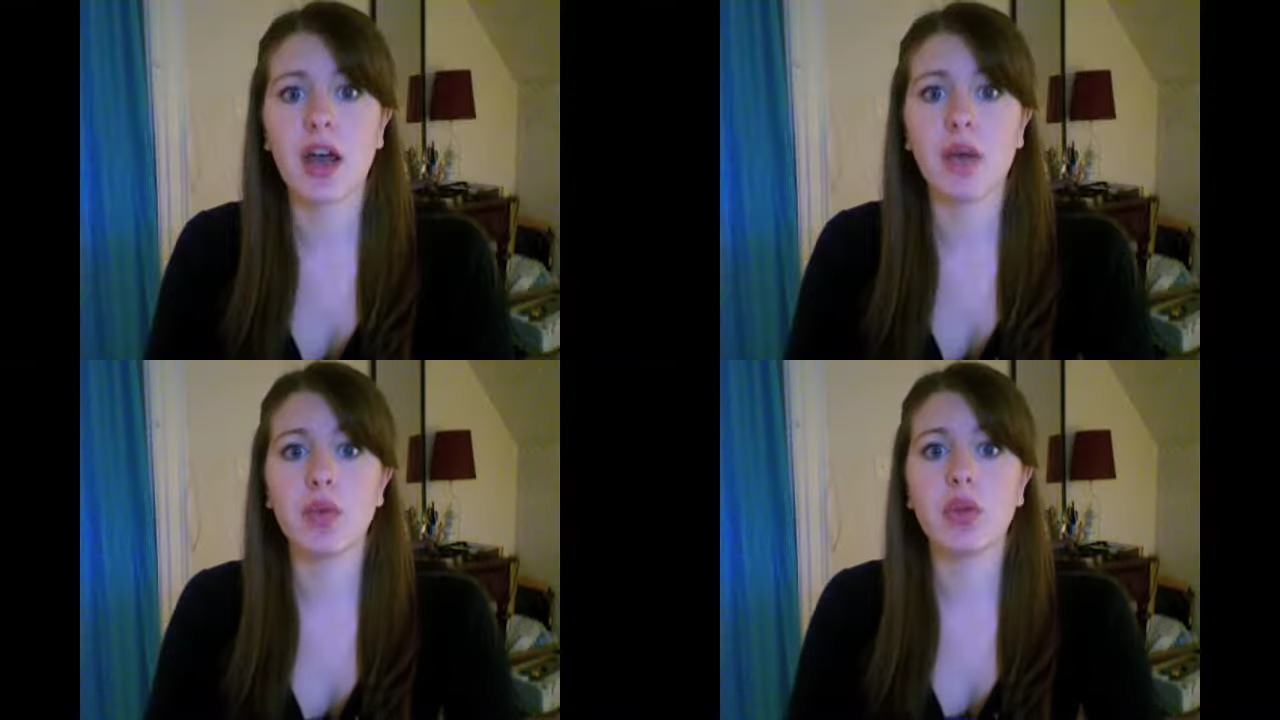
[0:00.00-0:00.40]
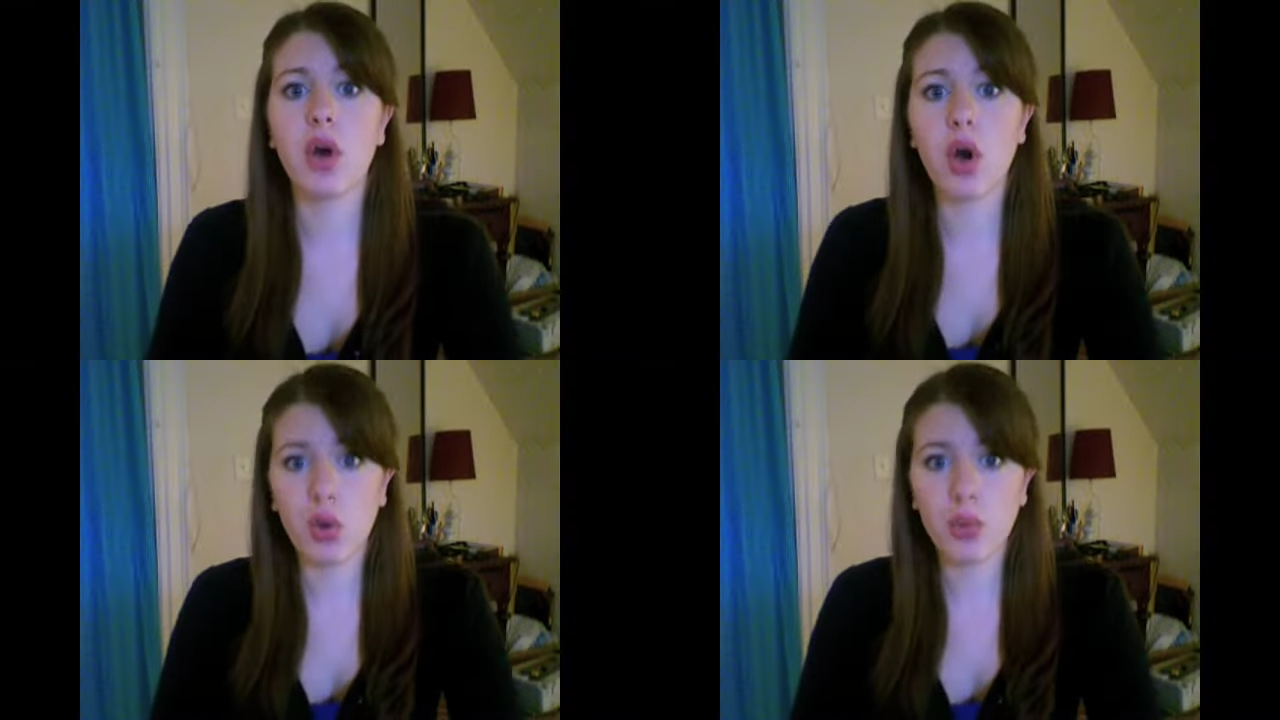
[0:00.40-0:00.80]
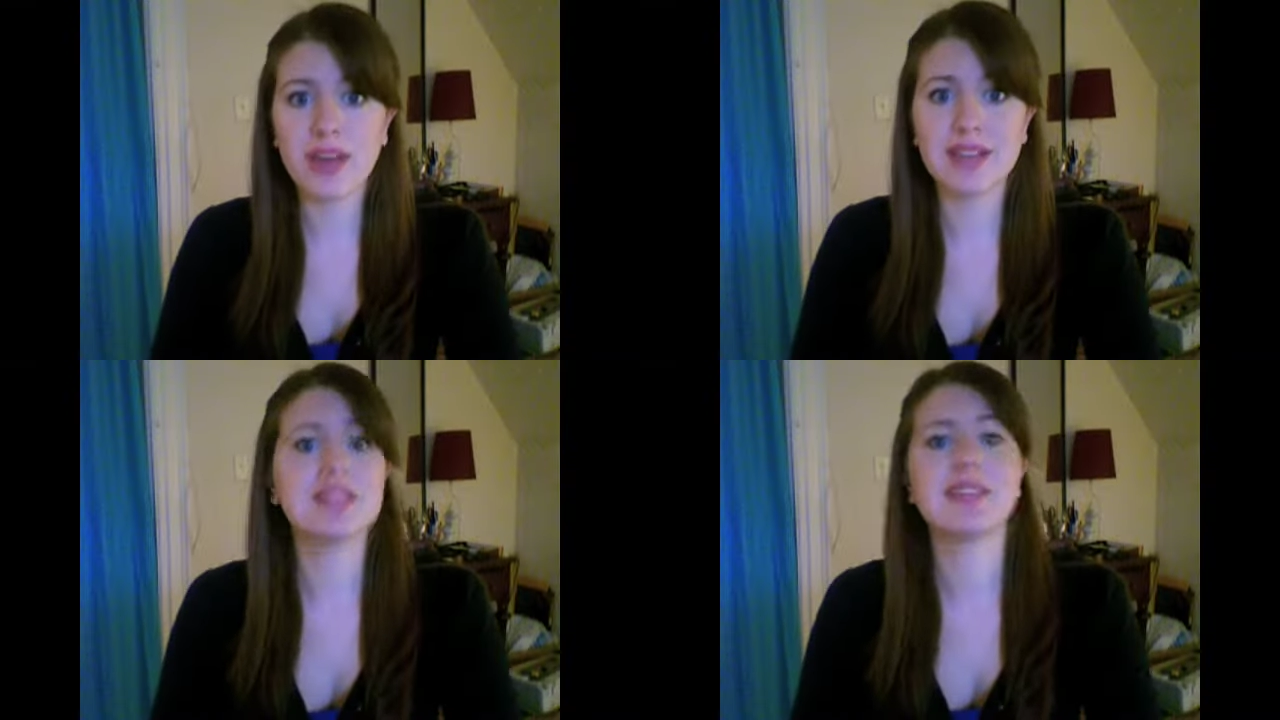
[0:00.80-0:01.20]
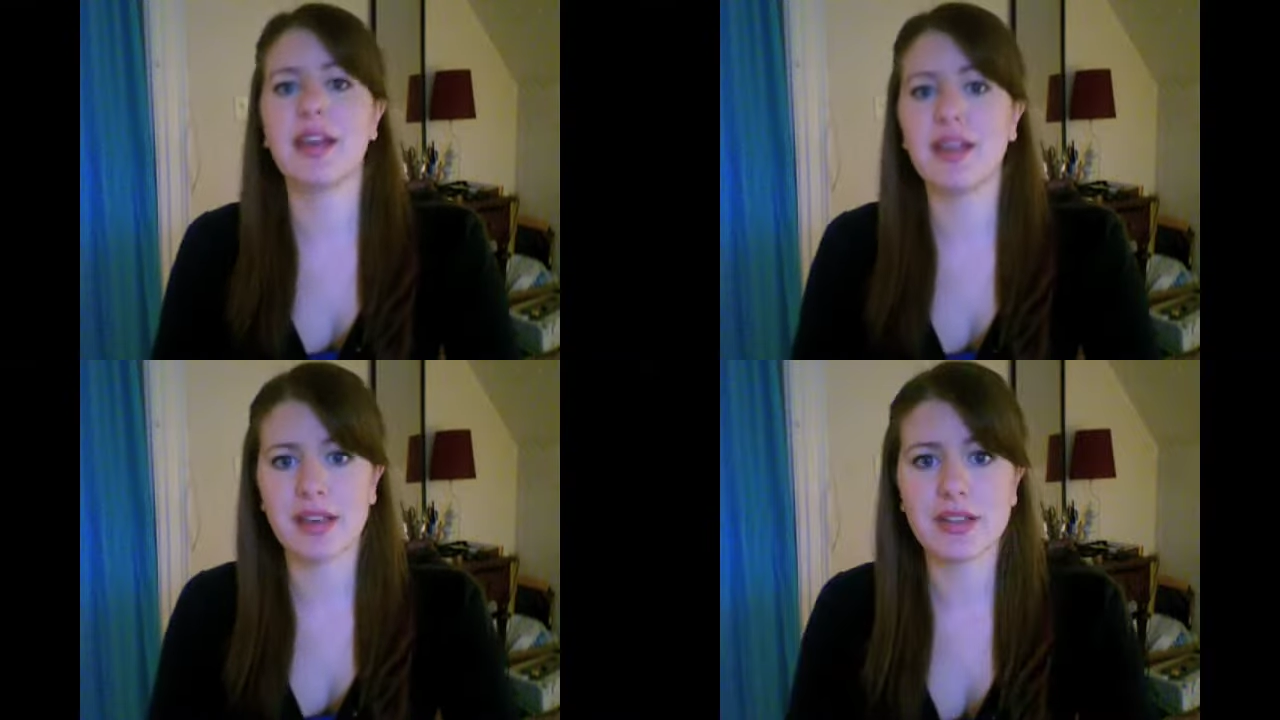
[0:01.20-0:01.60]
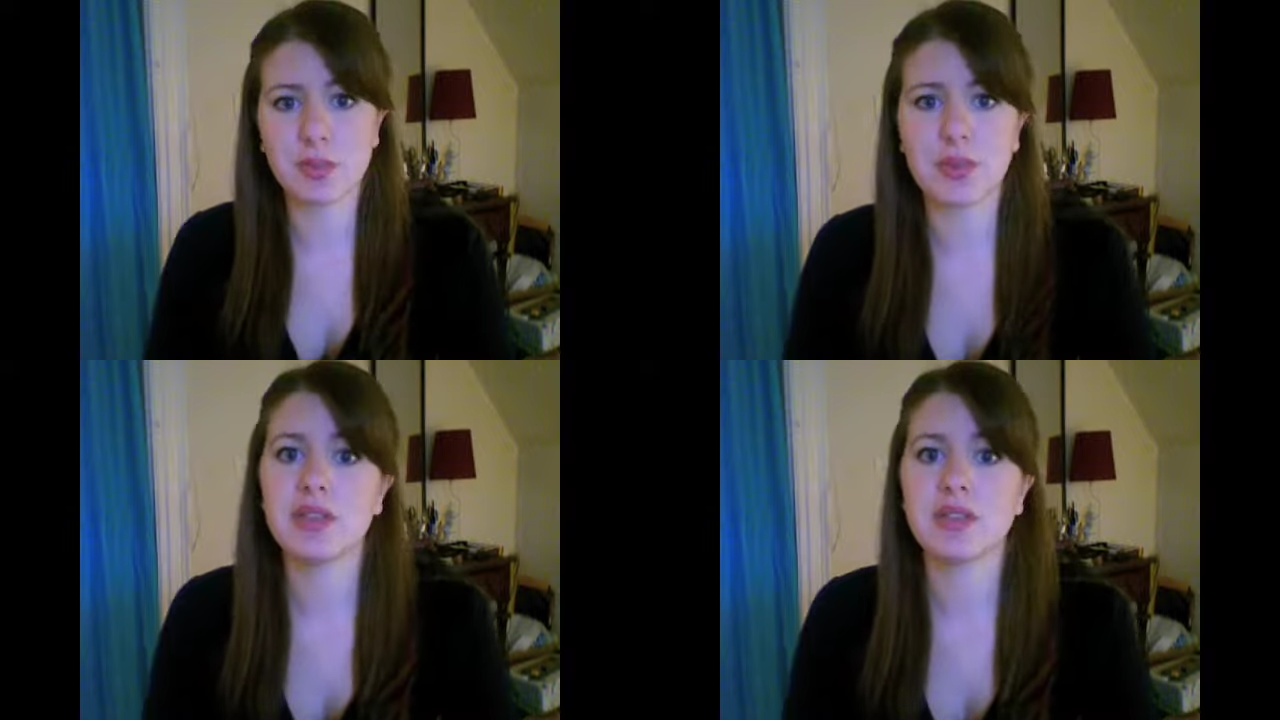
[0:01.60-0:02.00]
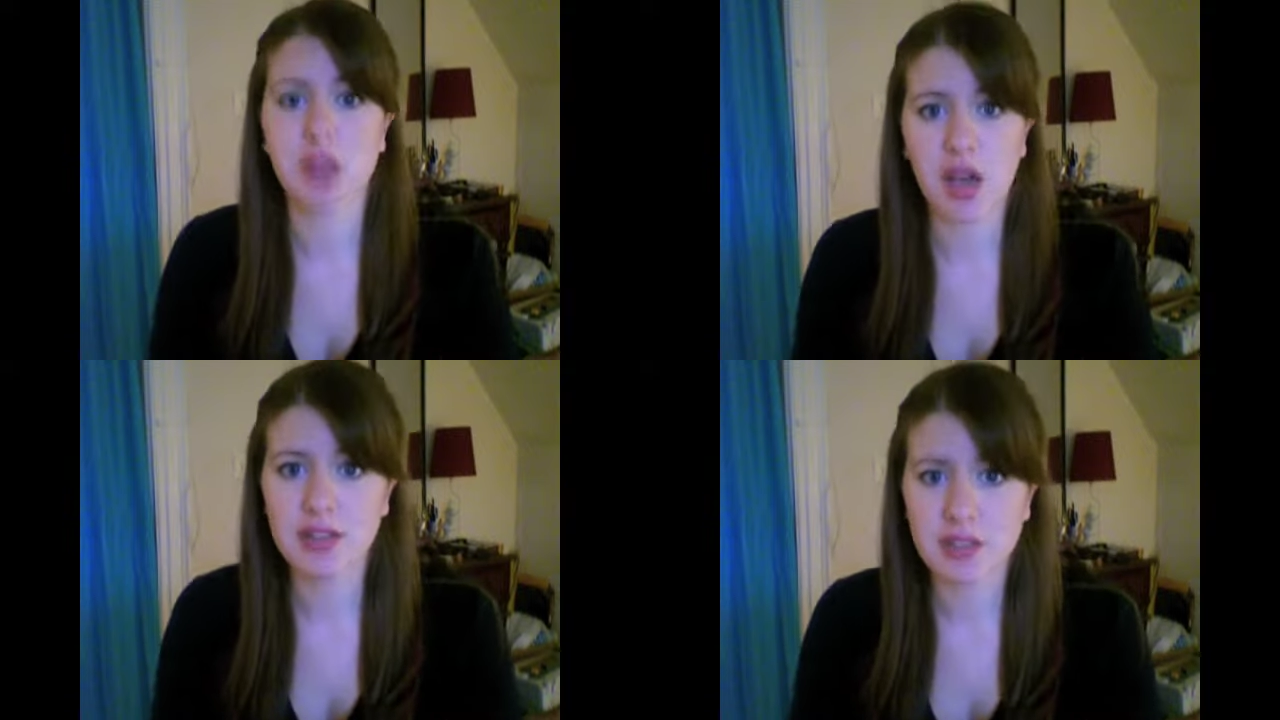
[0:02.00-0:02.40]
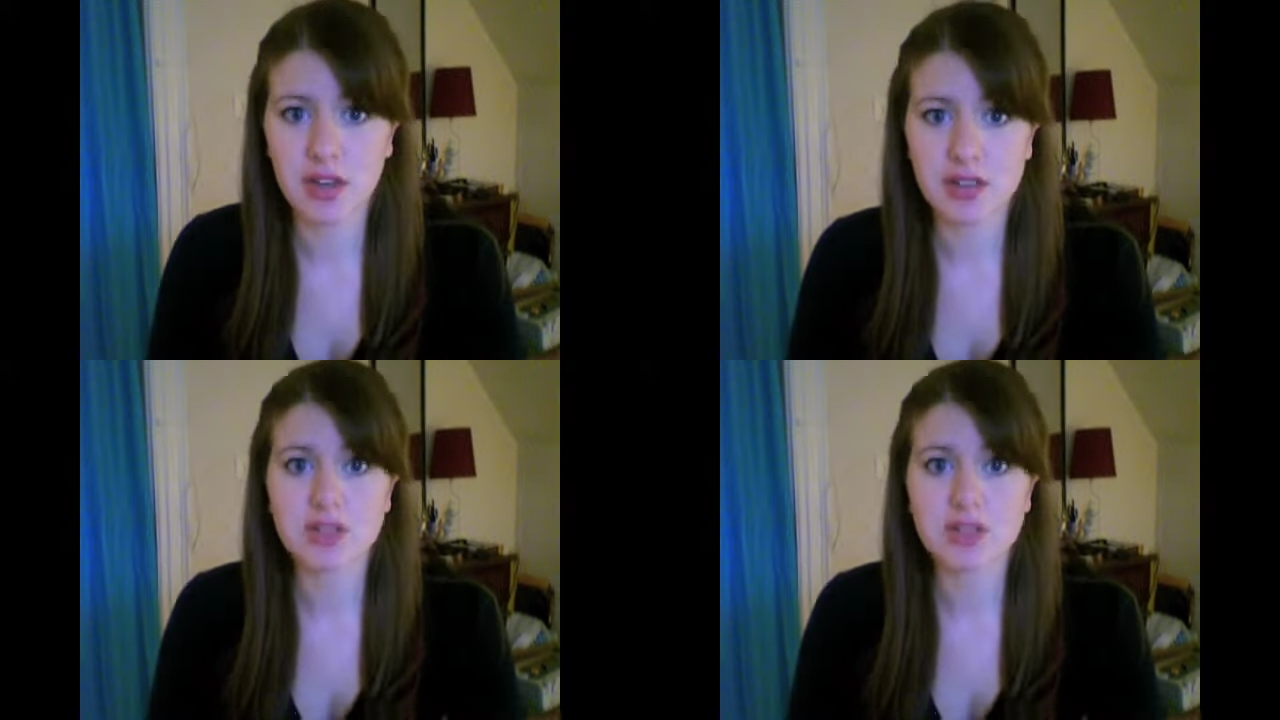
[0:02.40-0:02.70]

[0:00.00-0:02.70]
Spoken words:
I will always say yes, please to hot dogs.